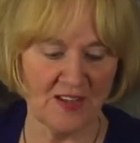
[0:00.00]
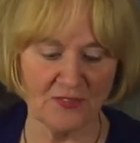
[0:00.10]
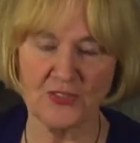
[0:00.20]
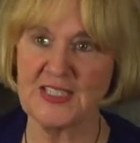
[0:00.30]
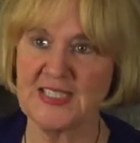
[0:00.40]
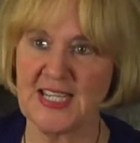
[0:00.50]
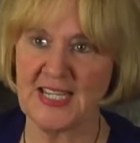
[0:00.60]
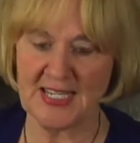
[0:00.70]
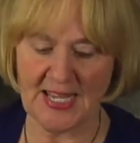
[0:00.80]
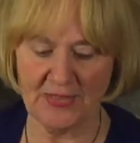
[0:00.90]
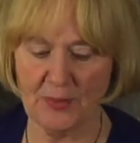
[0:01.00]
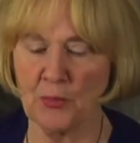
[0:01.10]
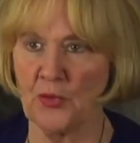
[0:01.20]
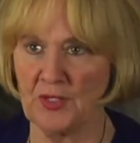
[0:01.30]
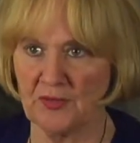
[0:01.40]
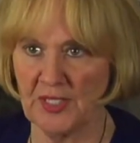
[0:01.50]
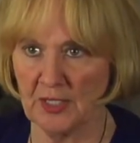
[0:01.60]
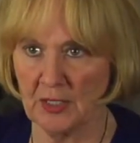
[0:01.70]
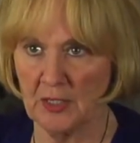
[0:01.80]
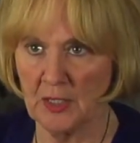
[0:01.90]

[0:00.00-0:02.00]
every day at the point of care.